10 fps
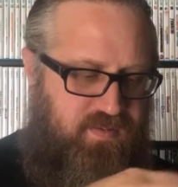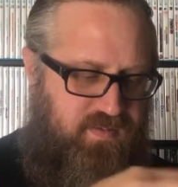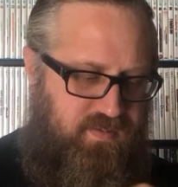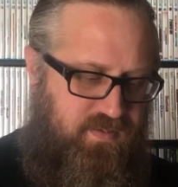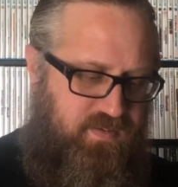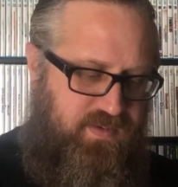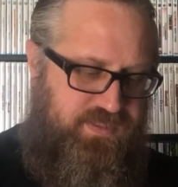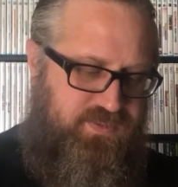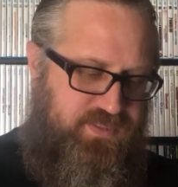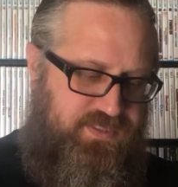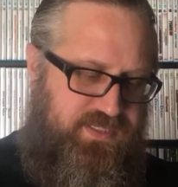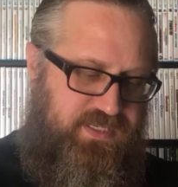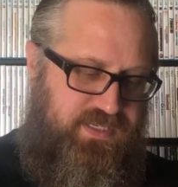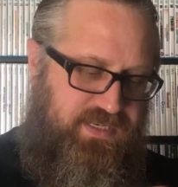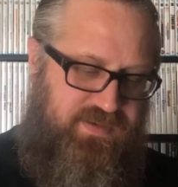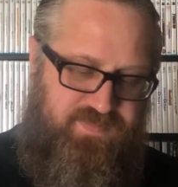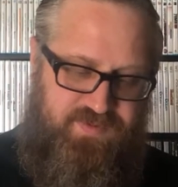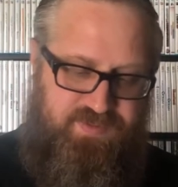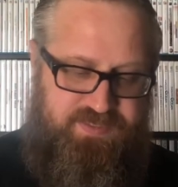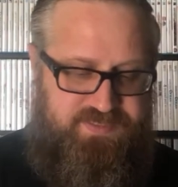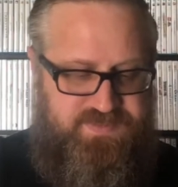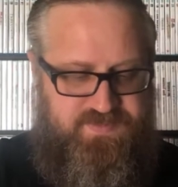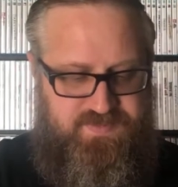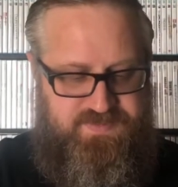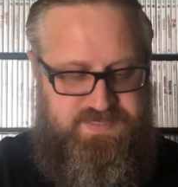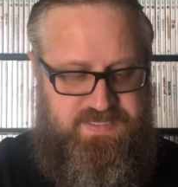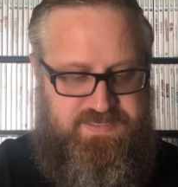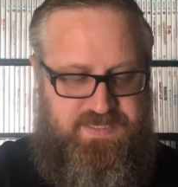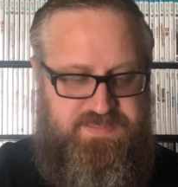Oh, interesting. I didn't even know this was like that.